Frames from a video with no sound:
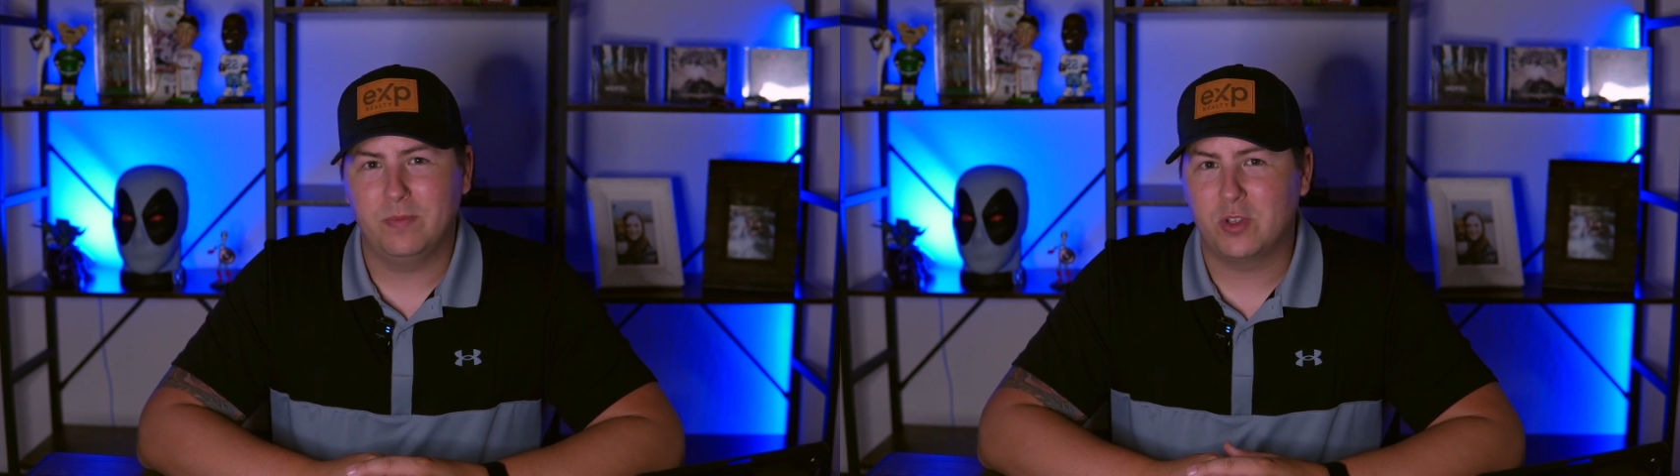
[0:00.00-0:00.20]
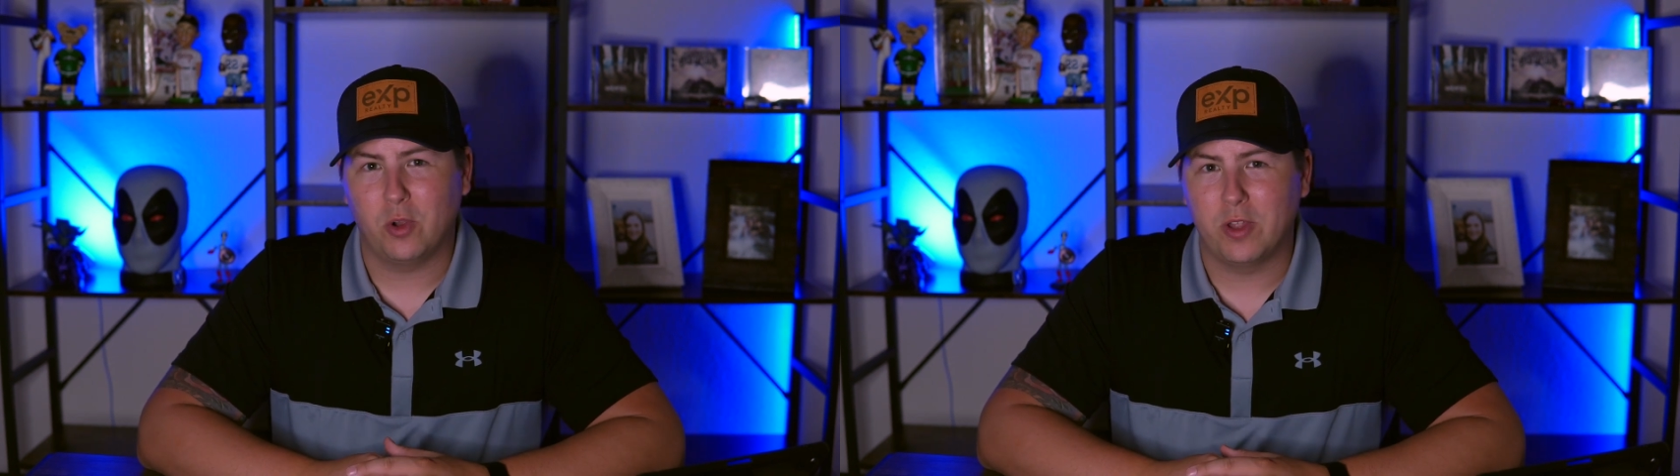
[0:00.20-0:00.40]

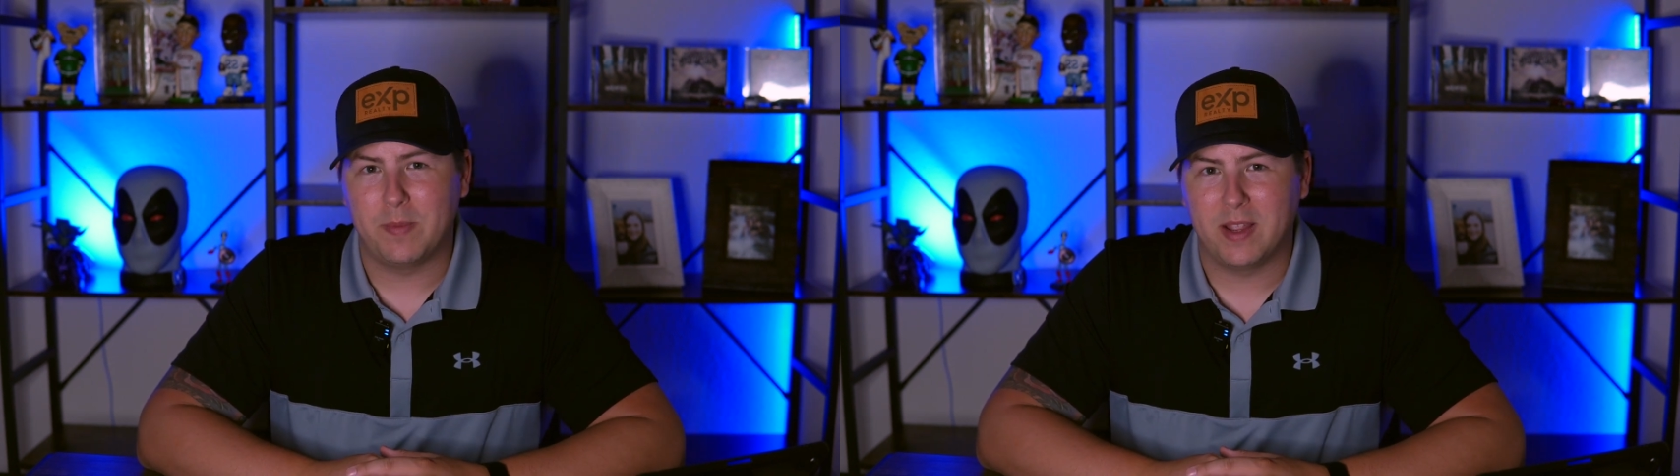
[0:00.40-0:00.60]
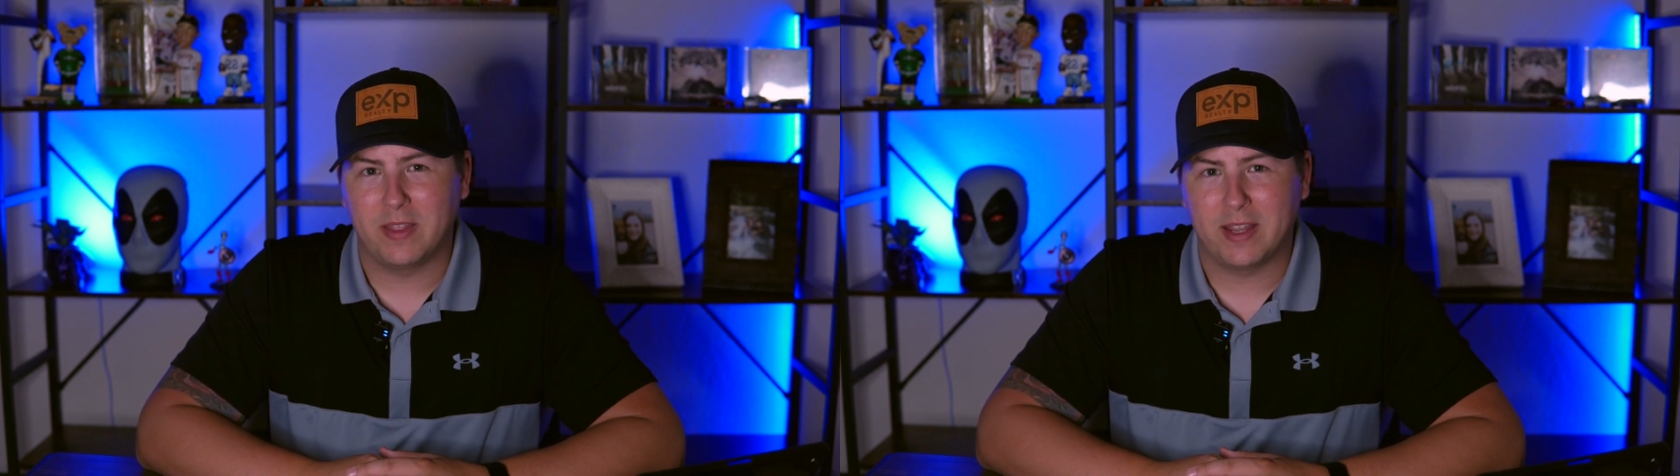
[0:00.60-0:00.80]
totally
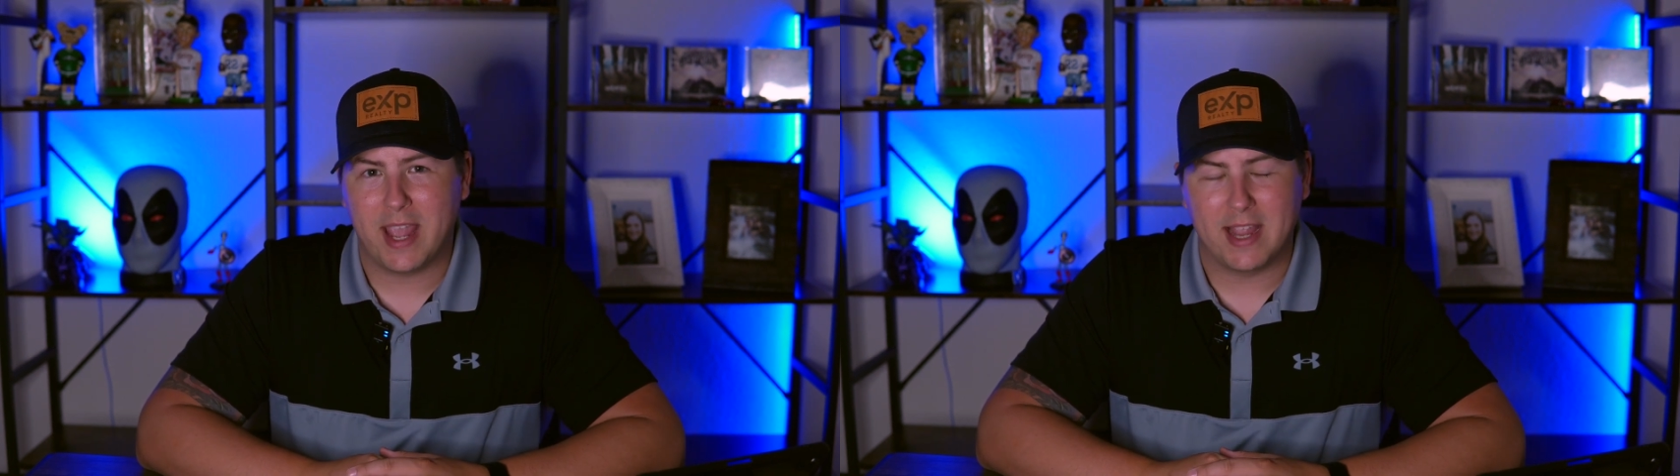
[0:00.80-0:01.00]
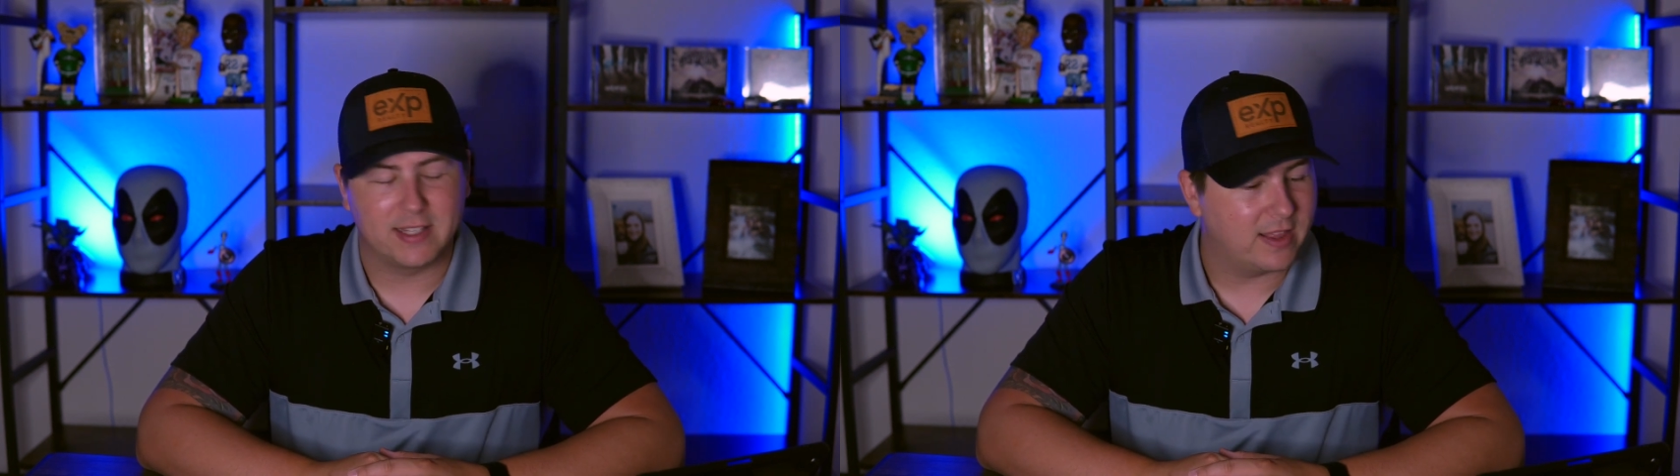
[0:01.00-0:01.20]
being the
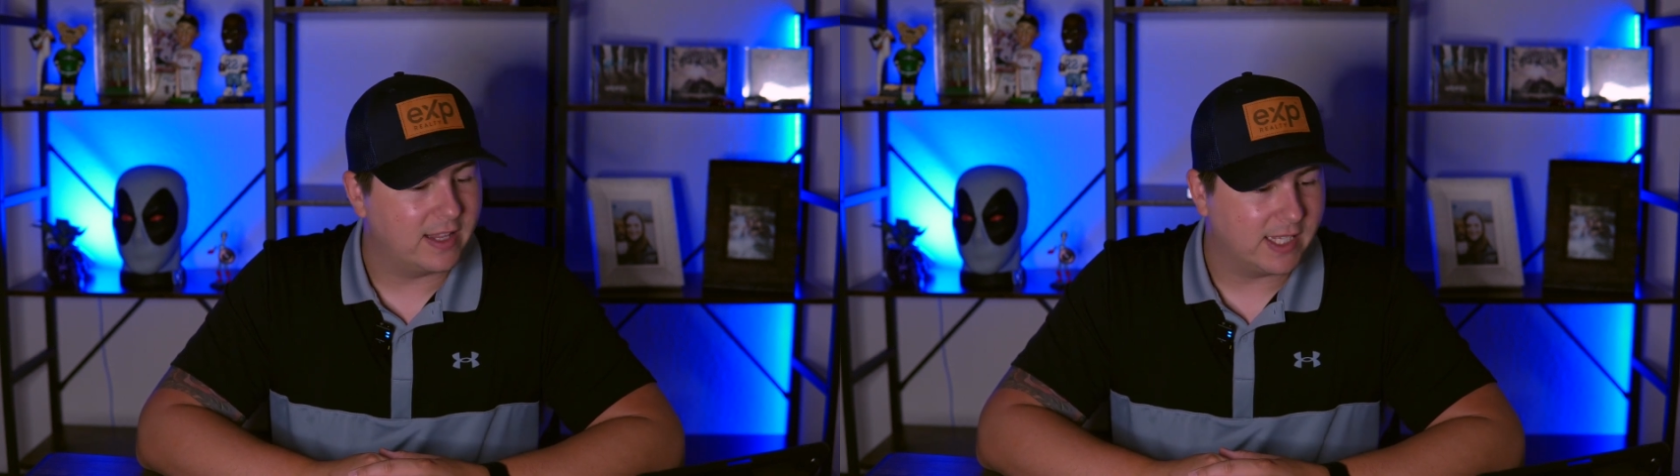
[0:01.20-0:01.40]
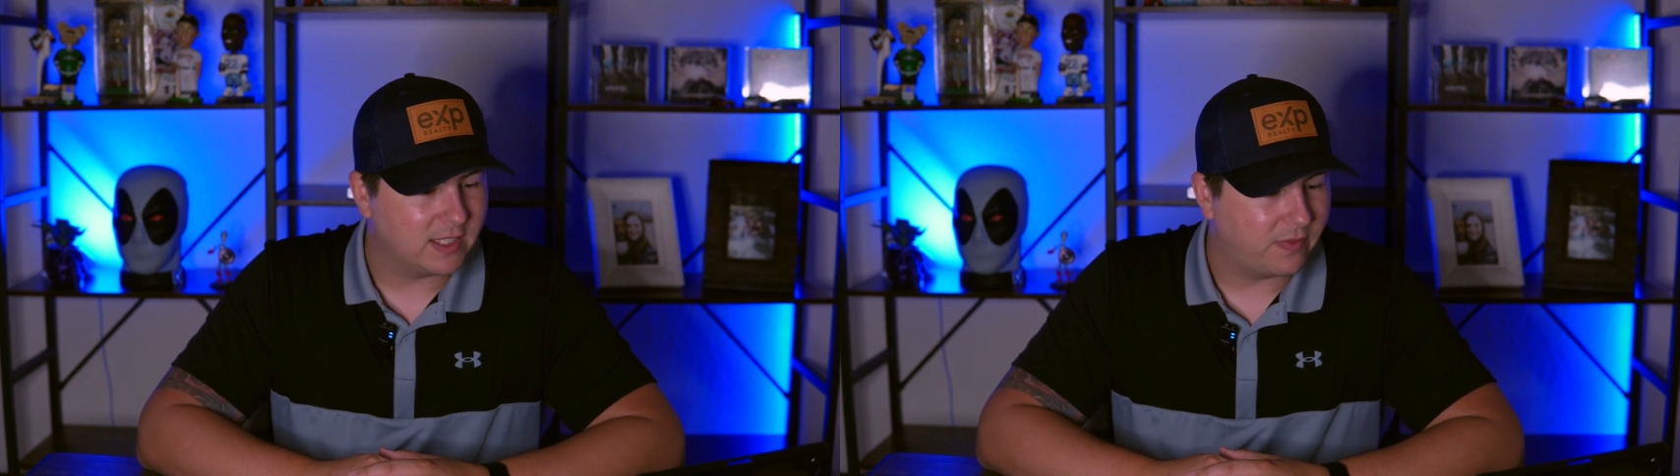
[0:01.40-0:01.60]
case. I
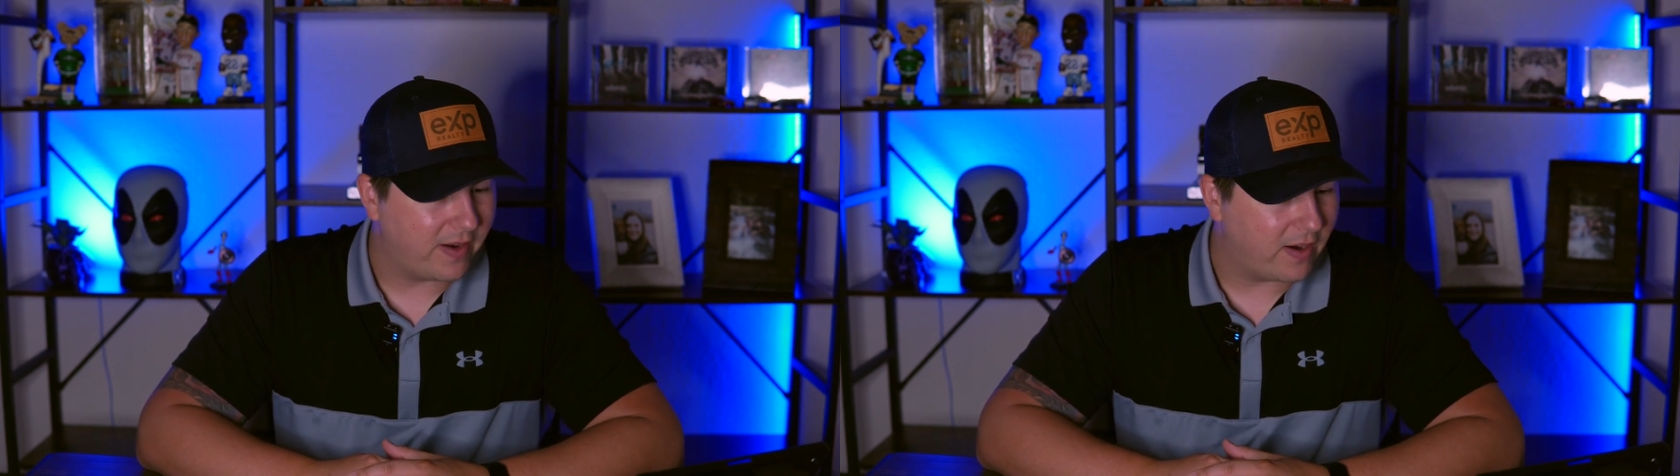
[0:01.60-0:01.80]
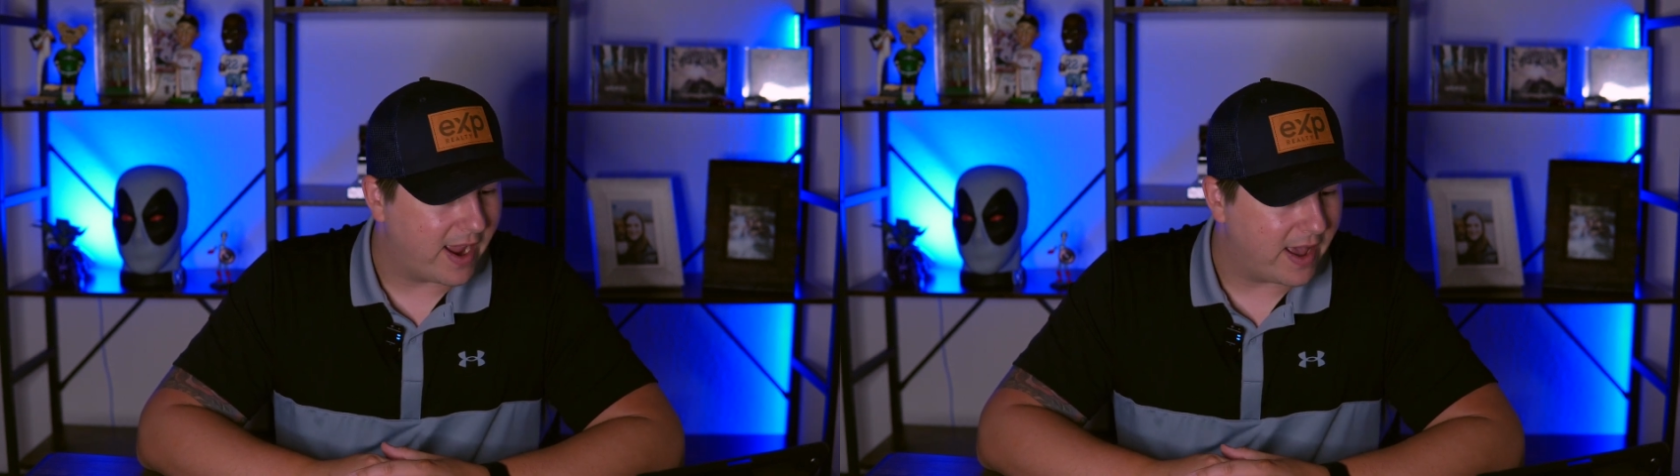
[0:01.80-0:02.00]
think that's a fair